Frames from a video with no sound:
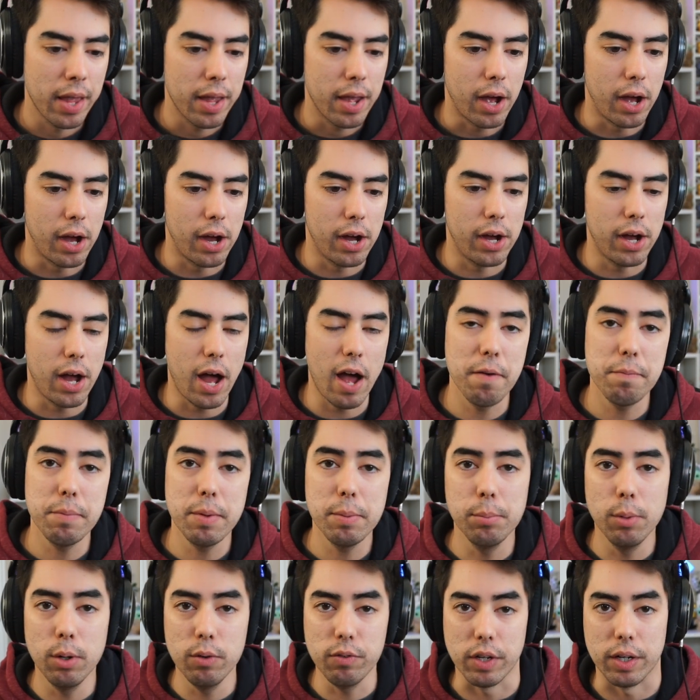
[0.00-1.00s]
Uh, I've been
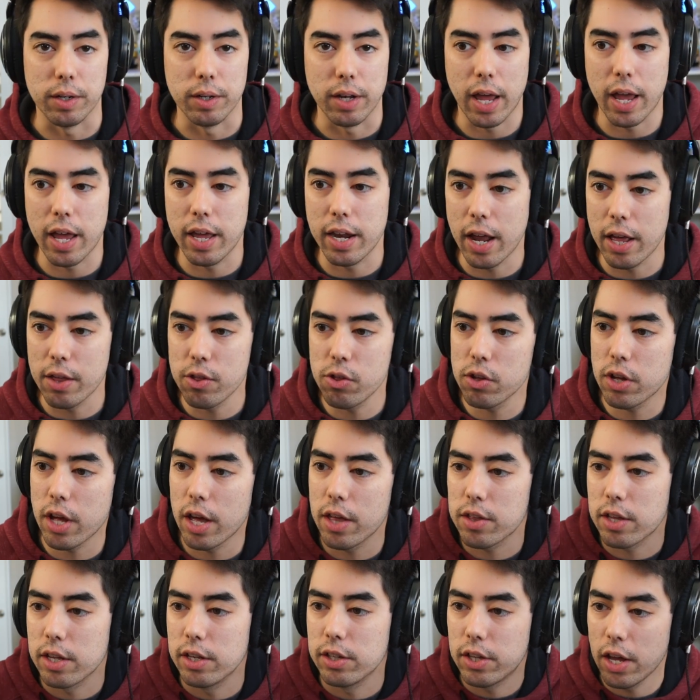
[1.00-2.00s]
moving. And as you guys
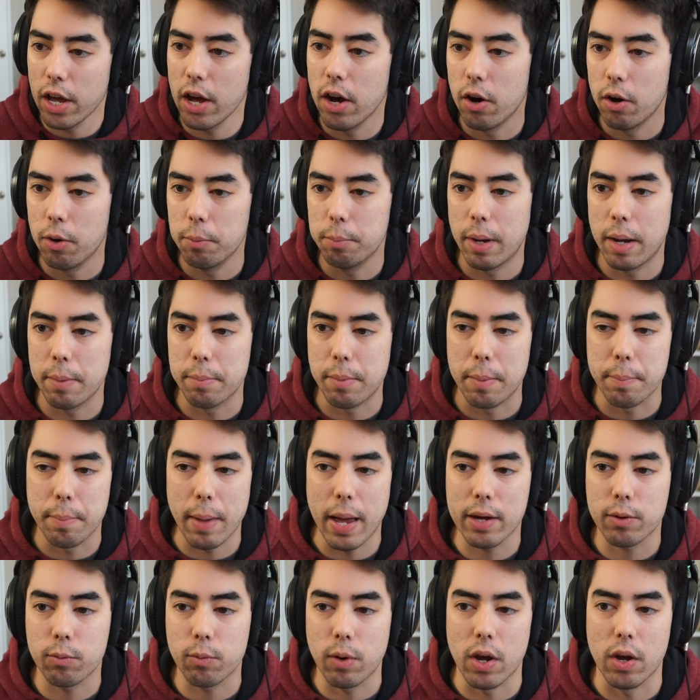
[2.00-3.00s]
can tell by my
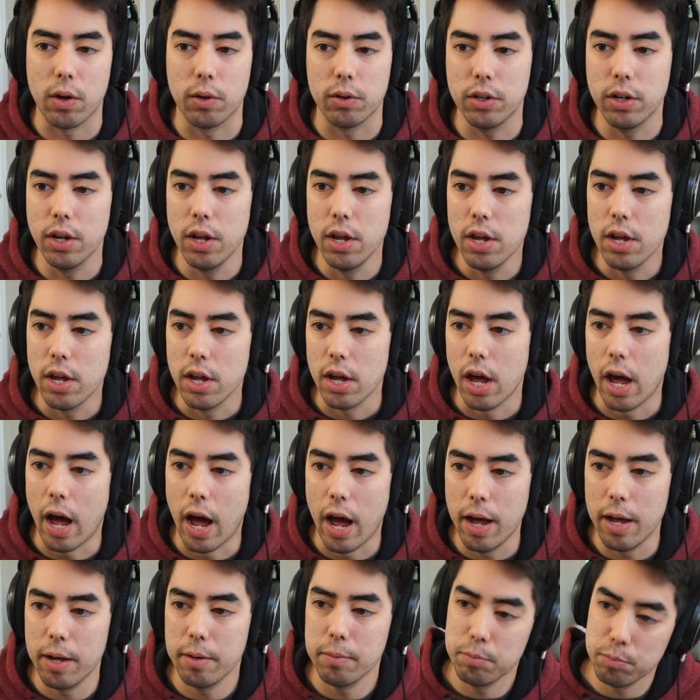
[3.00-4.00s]
background, uh,
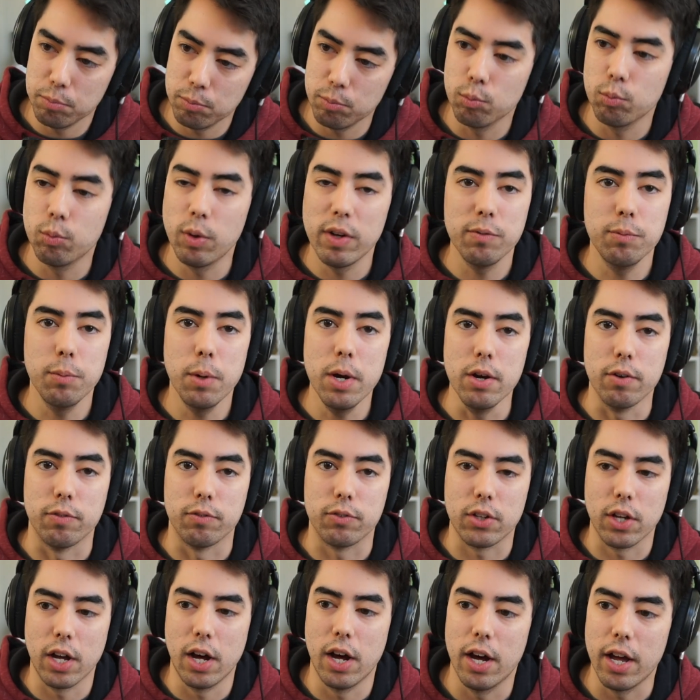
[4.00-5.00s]
we've moved.
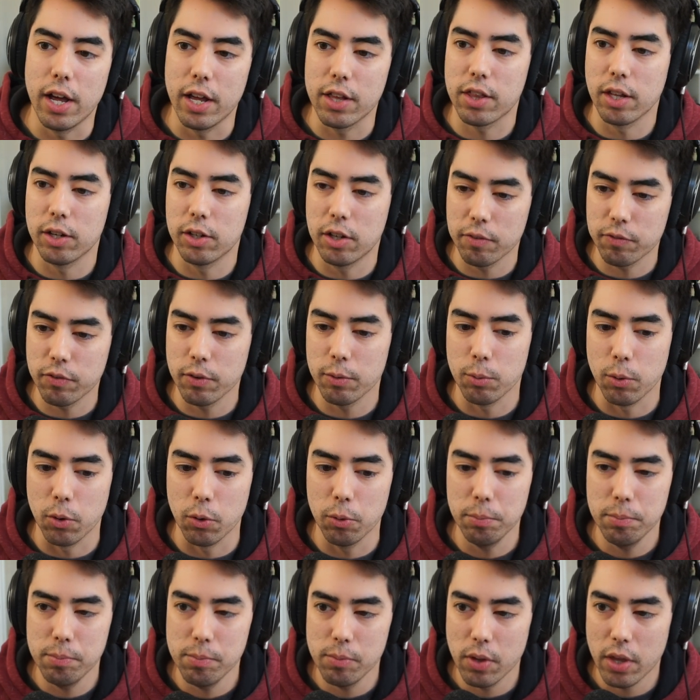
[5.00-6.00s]
Uh, it's a different
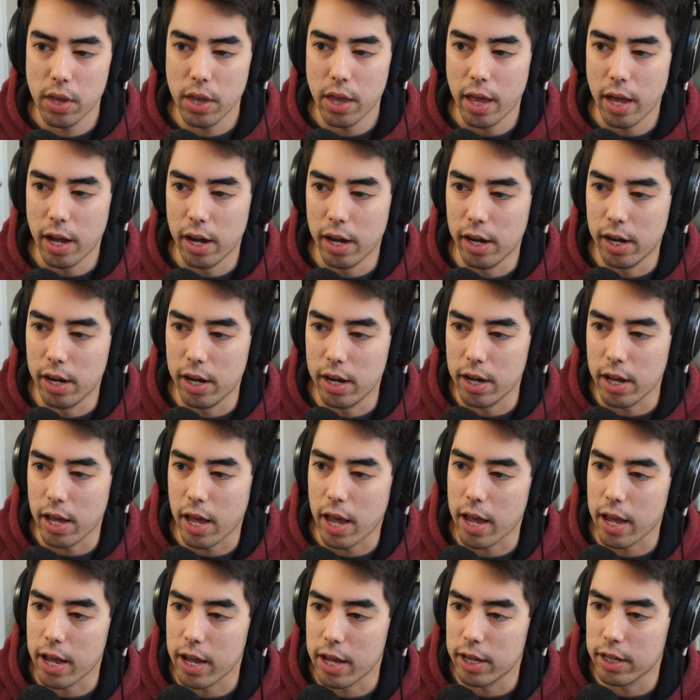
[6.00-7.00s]
room. Uh,
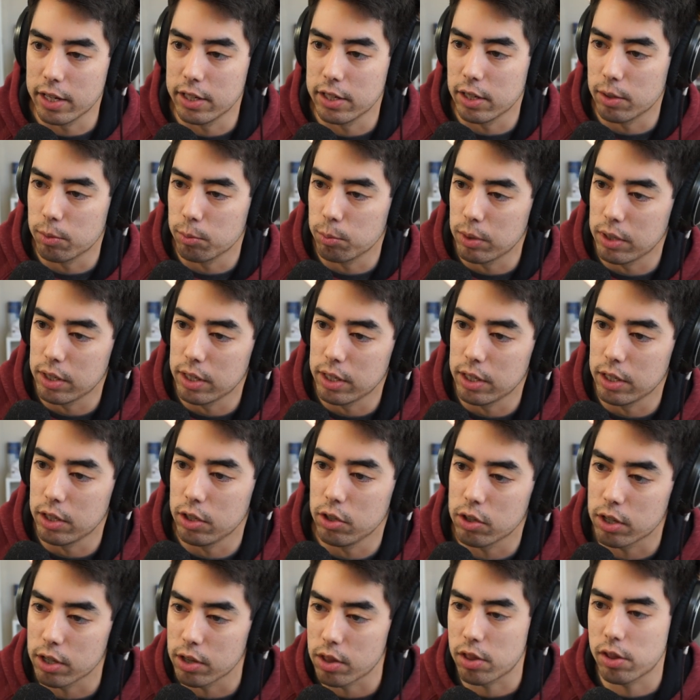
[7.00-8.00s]
and we, you
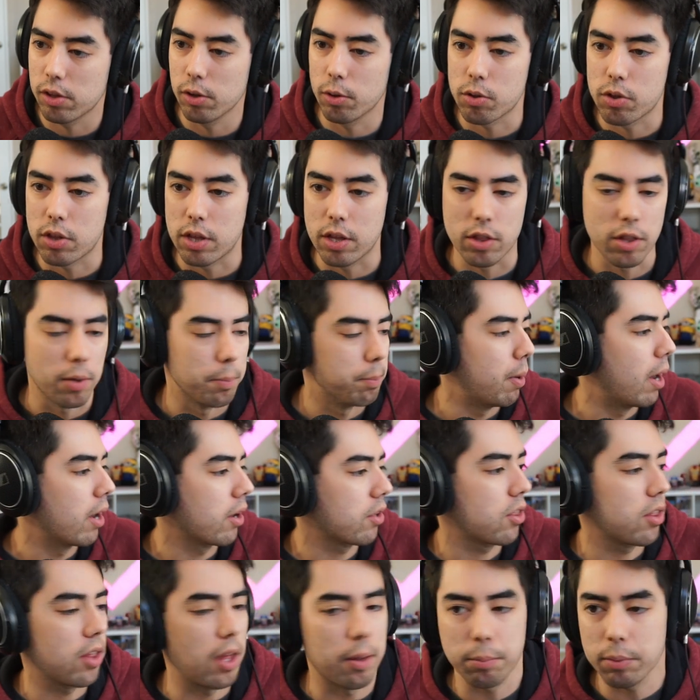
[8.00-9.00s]
can still see some
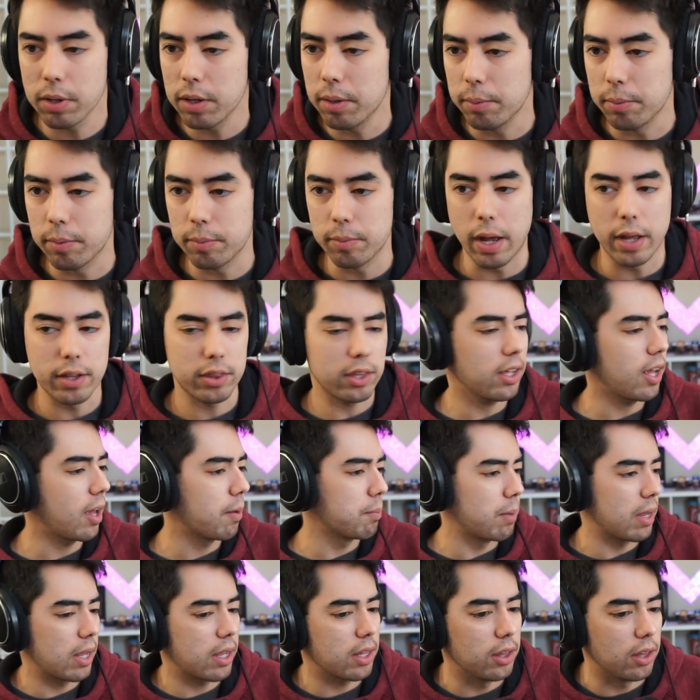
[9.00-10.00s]
boxes. I'm gonna, I think I'm
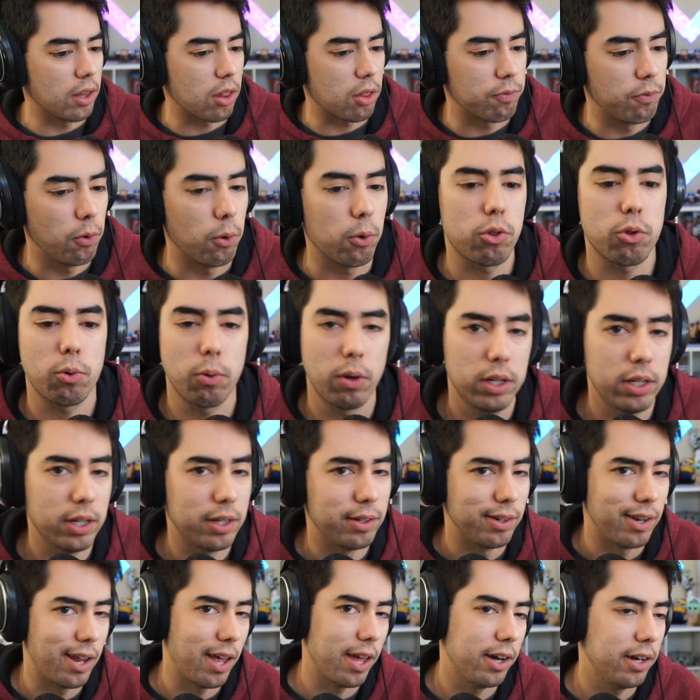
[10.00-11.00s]
making this full screen
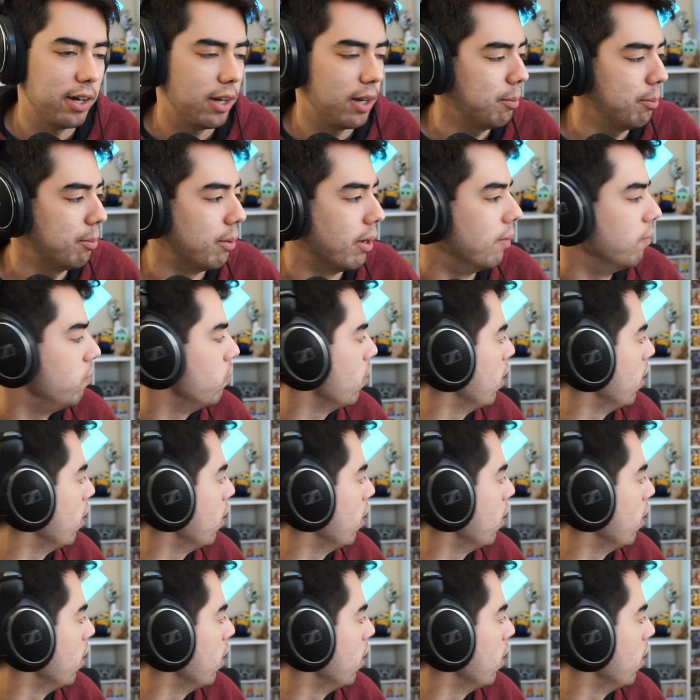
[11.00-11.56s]
and editing, but